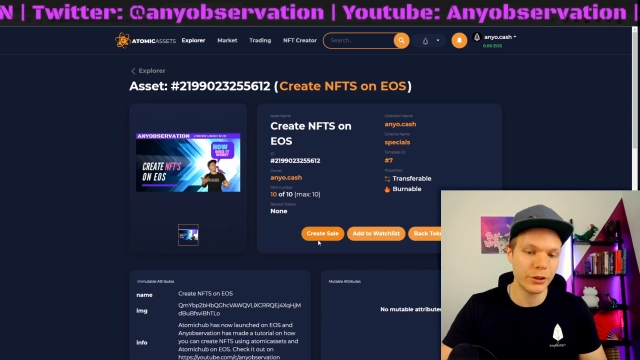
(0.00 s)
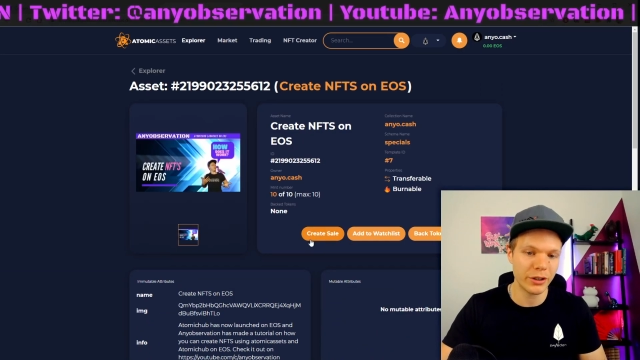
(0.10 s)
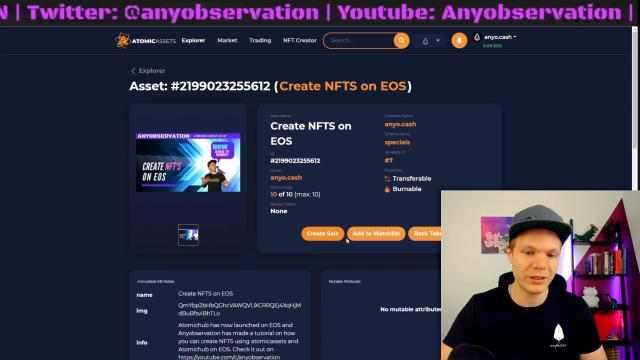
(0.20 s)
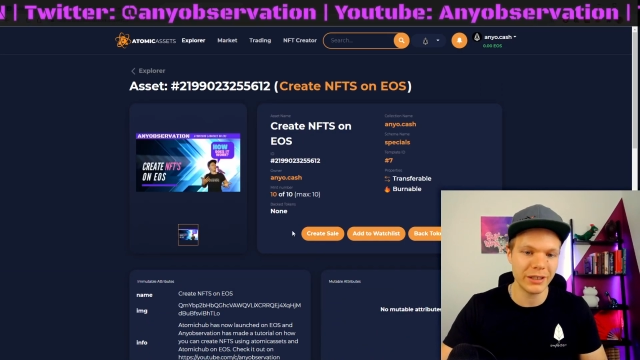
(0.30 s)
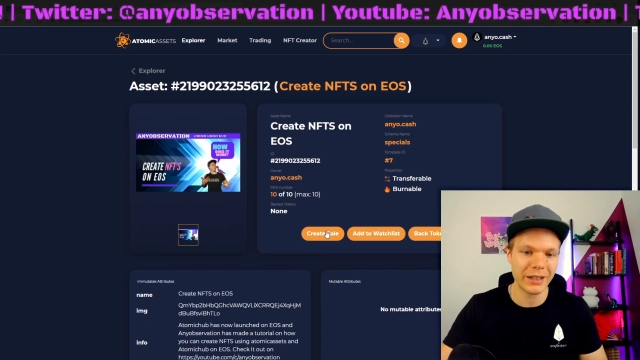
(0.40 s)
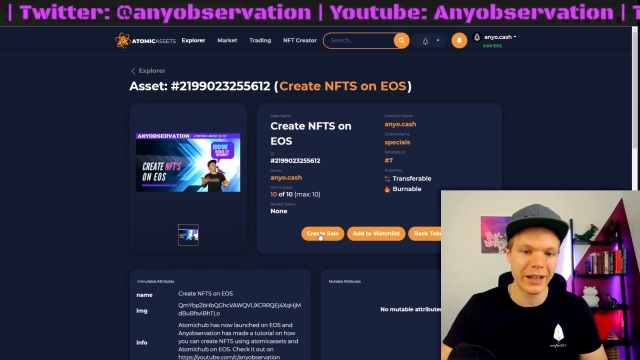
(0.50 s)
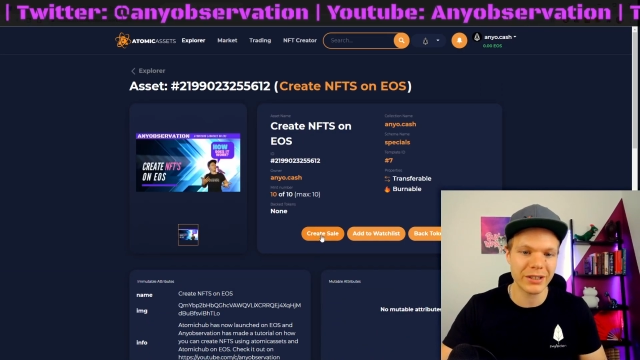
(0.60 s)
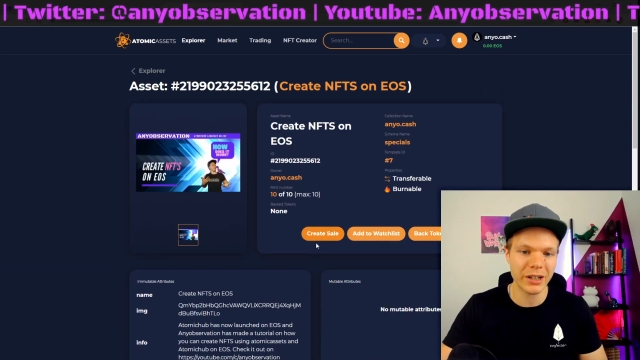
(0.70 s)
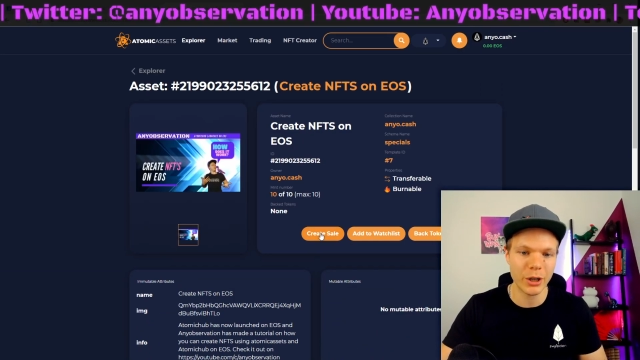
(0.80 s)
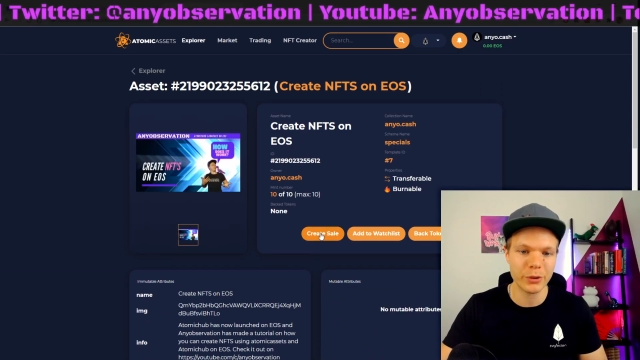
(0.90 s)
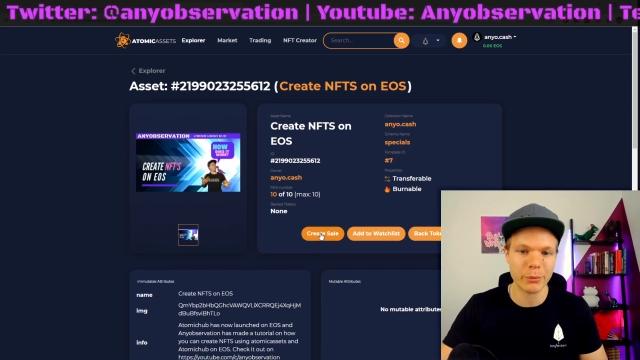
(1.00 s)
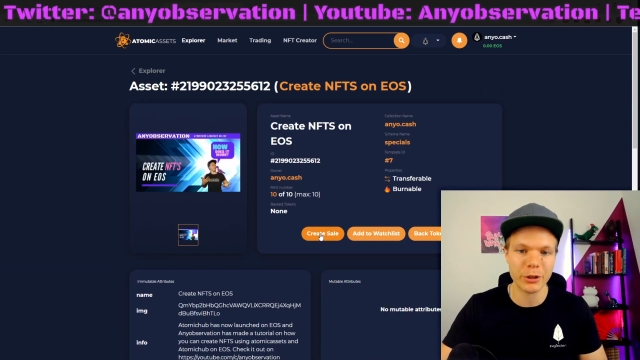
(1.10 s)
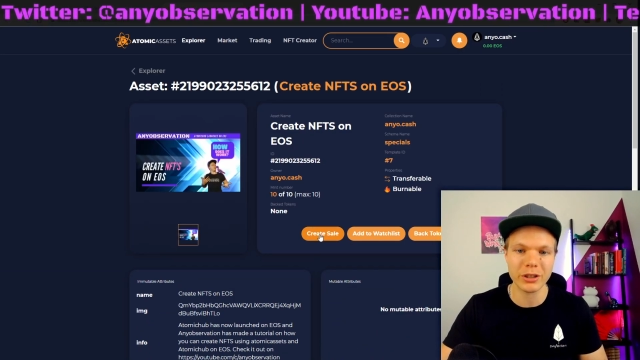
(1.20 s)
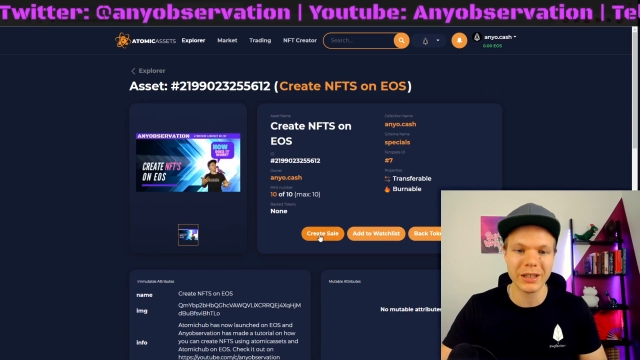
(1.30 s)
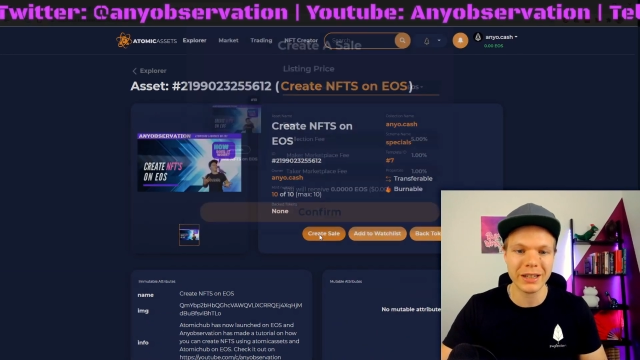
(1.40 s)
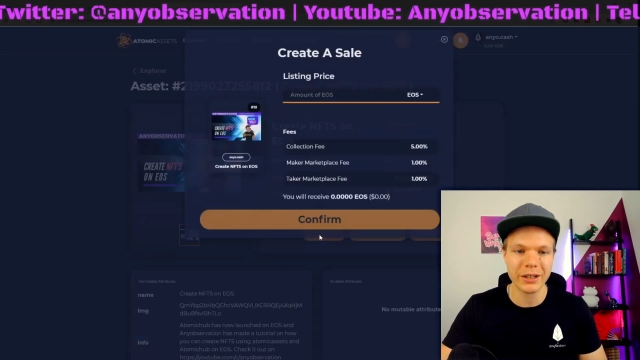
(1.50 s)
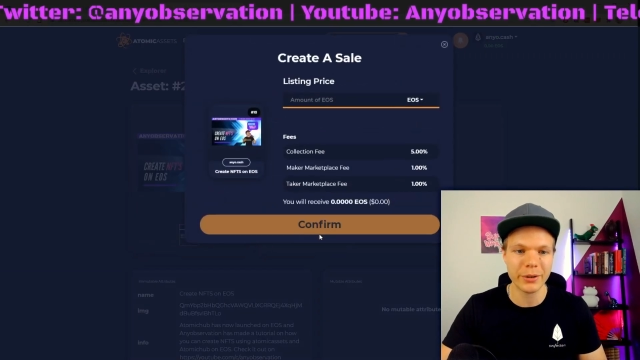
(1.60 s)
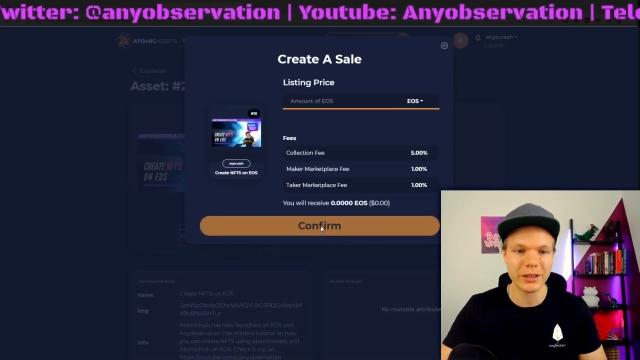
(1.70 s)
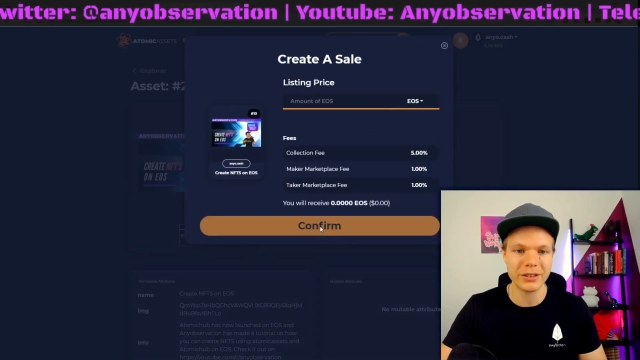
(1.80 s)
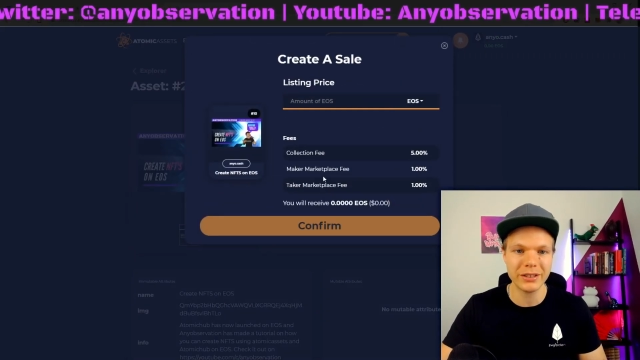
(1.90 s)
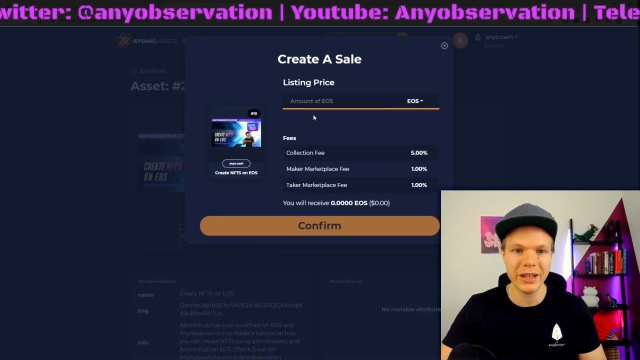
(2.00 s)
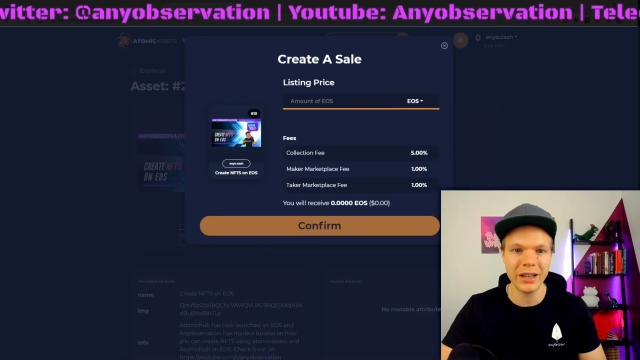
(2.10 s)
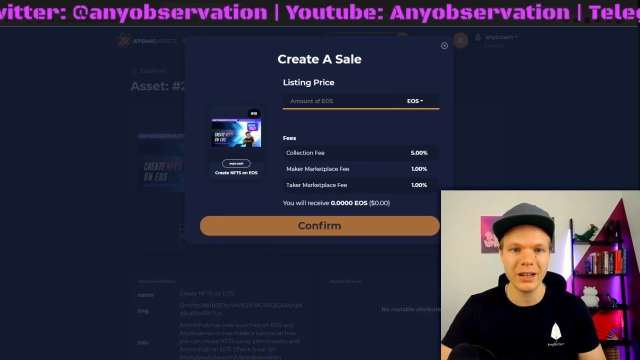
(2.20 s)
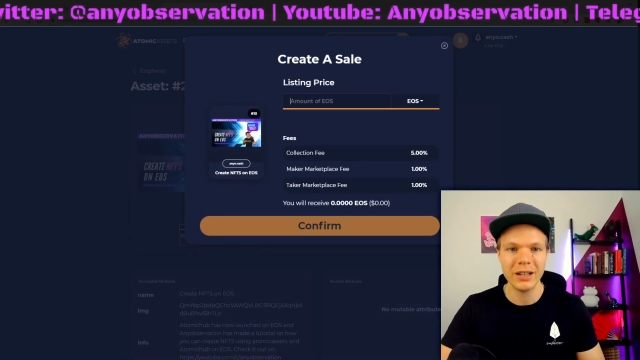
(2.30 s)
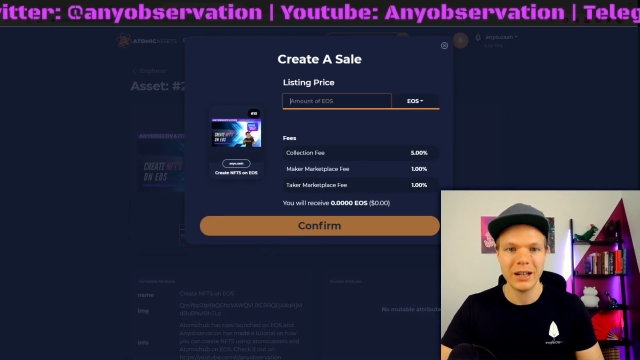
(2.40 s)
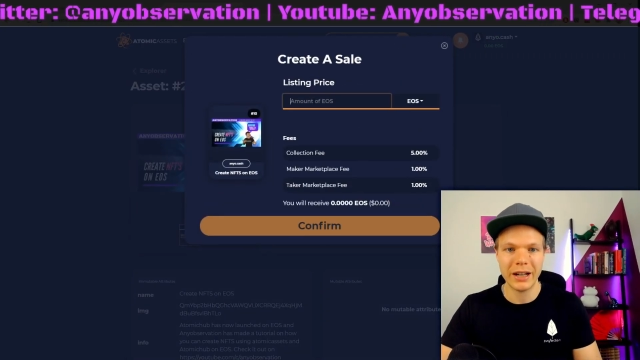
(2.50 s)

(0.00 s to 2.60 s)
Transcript: you can see that I actually own them because I can create sale.